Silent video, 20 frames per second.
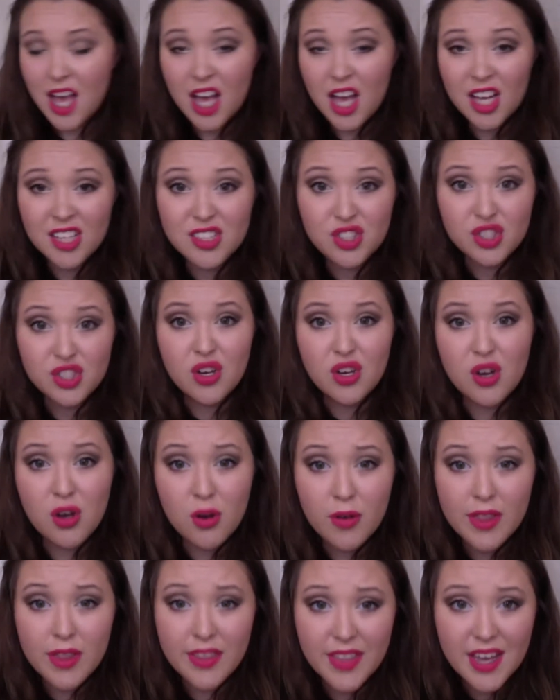
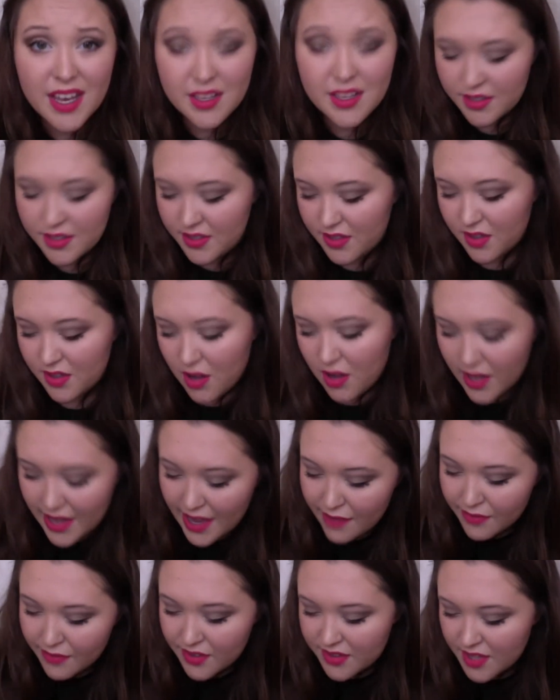So that's all I
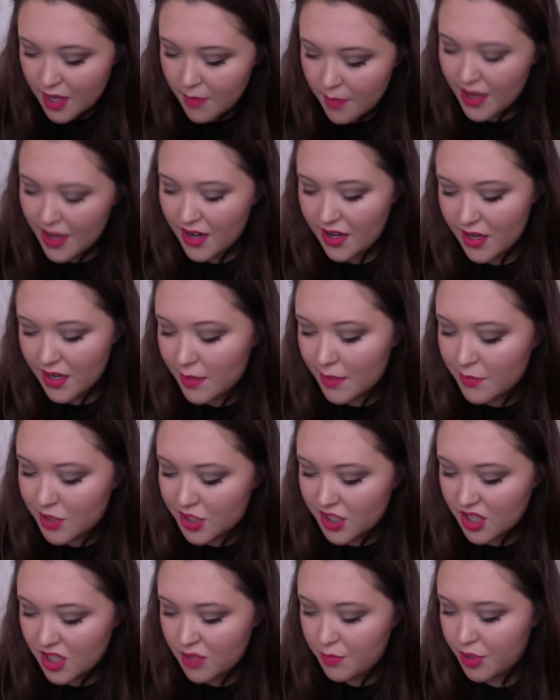have to say about it. I'm
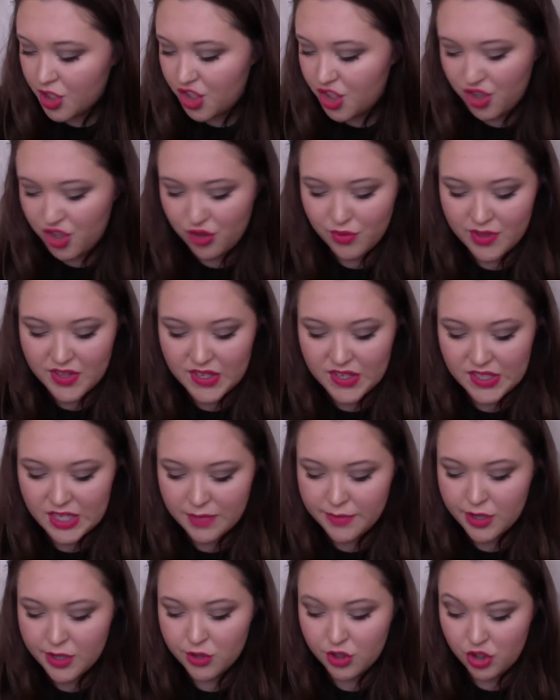just going to put you in the
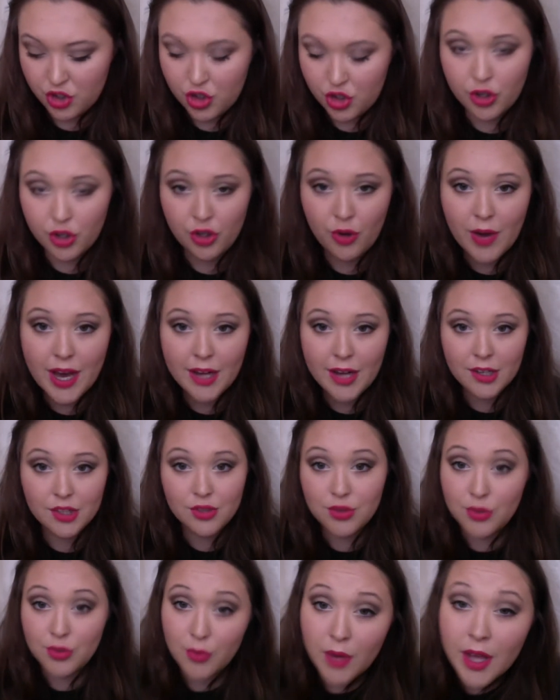demo to show you how to
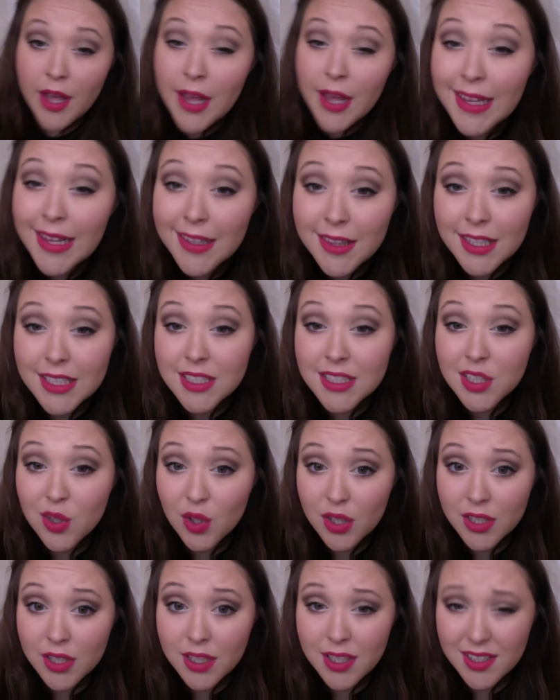do this
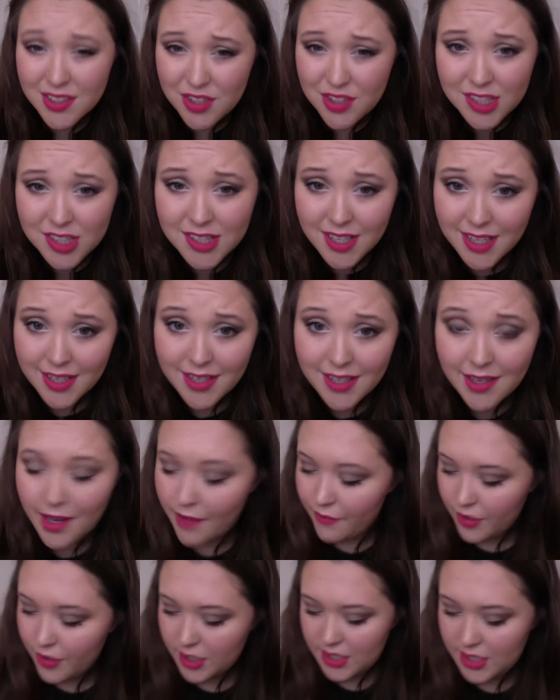look. It's just like an
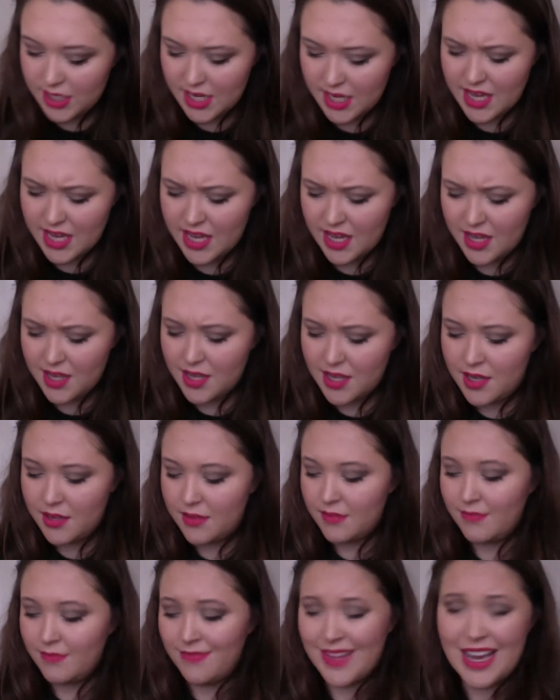everyday,
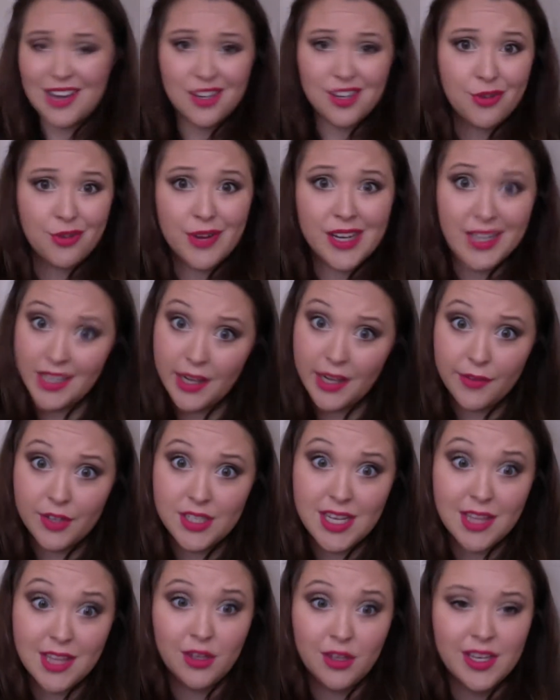how to create an
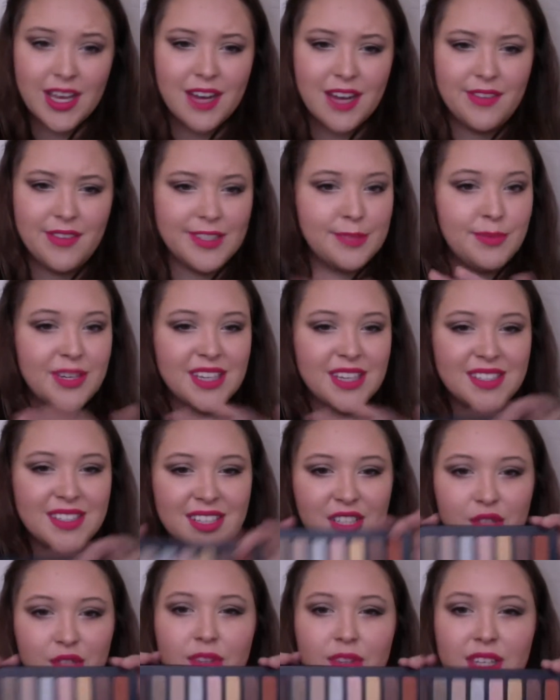everyday look out of this, because I
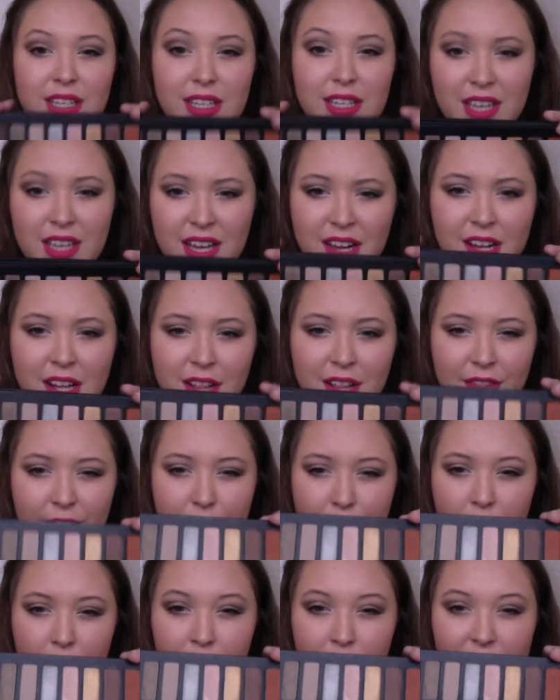do think the
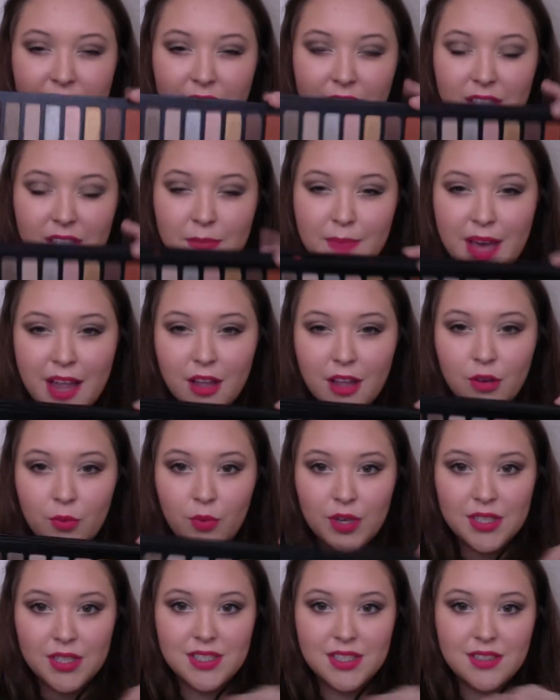purpose of this palette
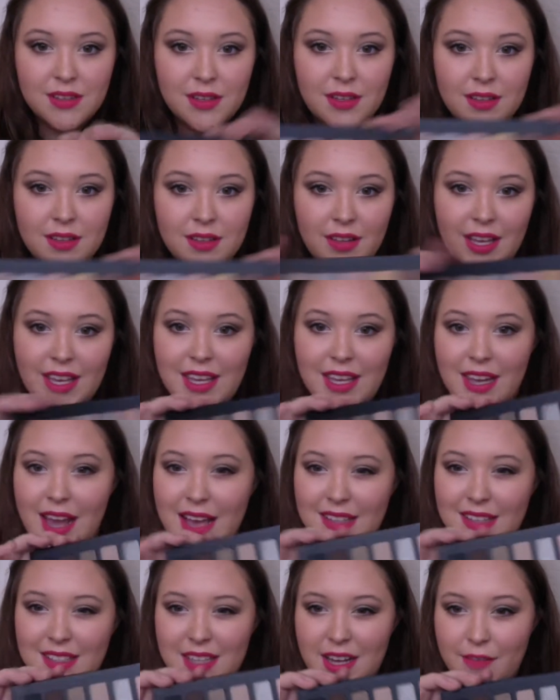was like it
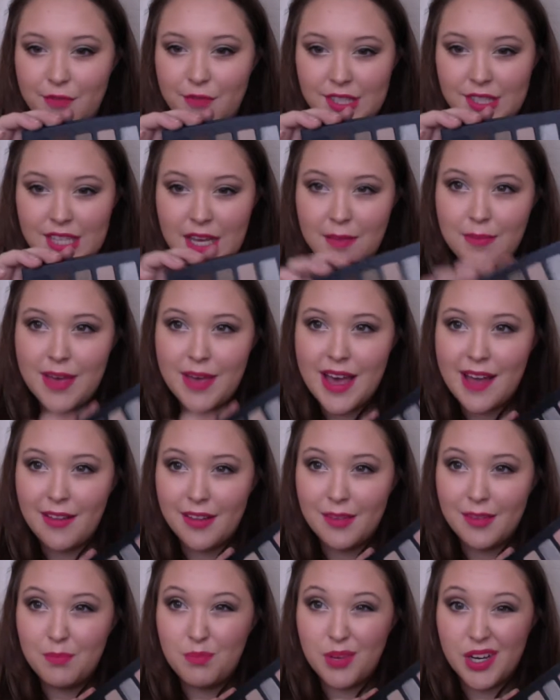as an everyday
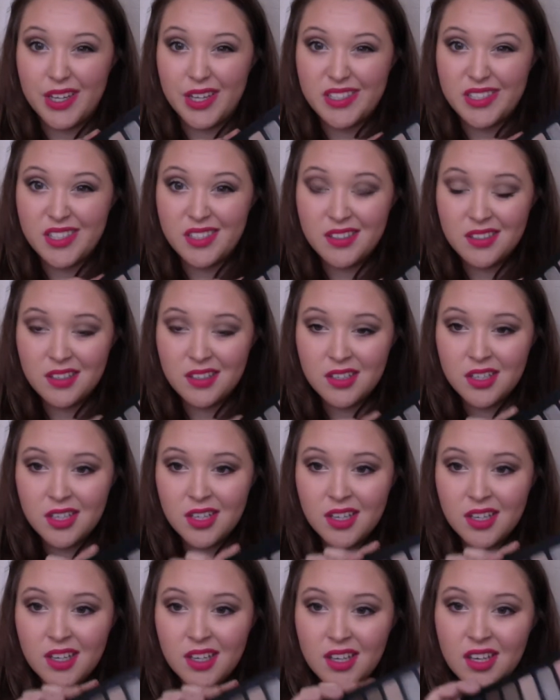palette, but
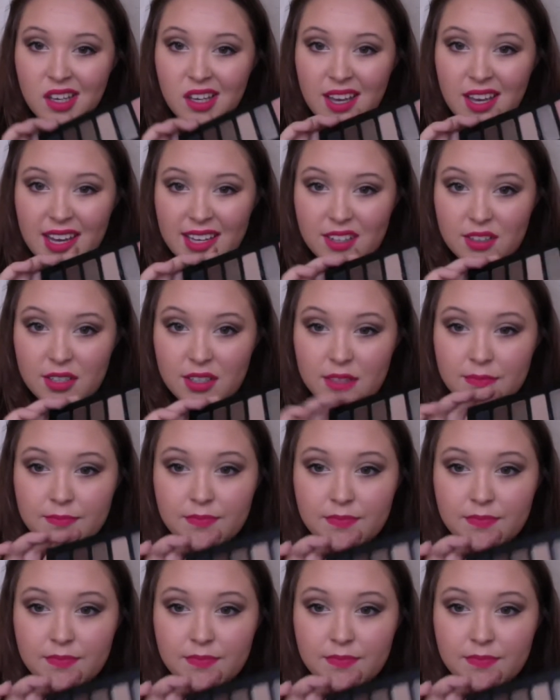I don't know.